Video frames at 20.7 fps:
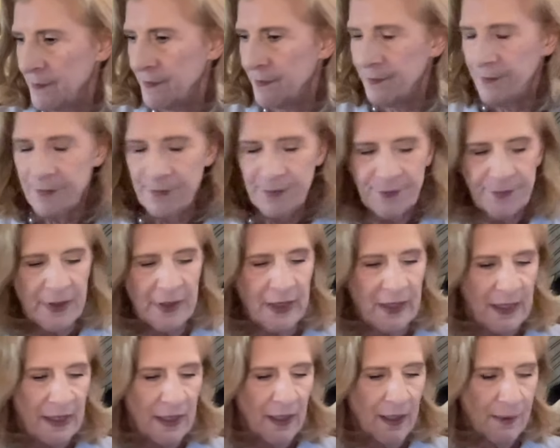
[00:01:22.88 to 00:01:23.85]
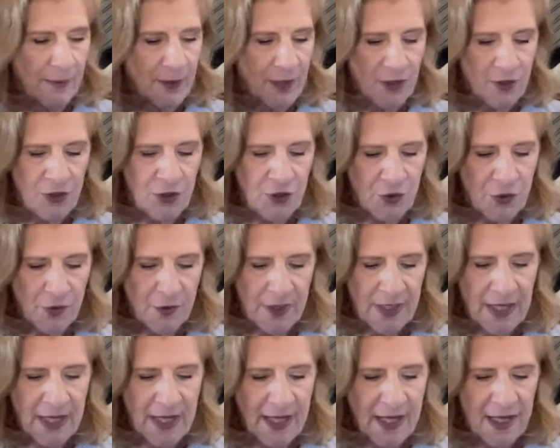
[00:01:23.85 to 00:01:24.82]
I'm going to draw a
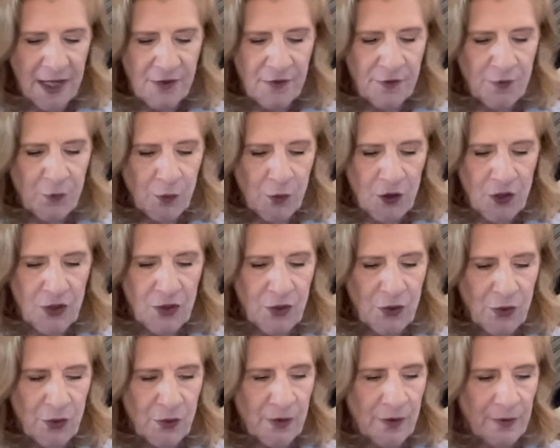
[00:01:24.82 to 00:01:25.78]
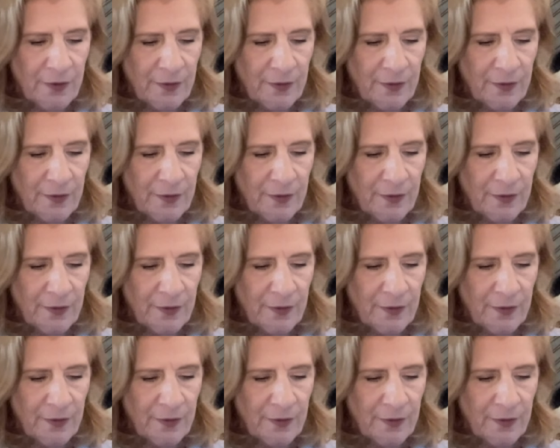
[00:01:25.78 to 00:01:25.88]
card for you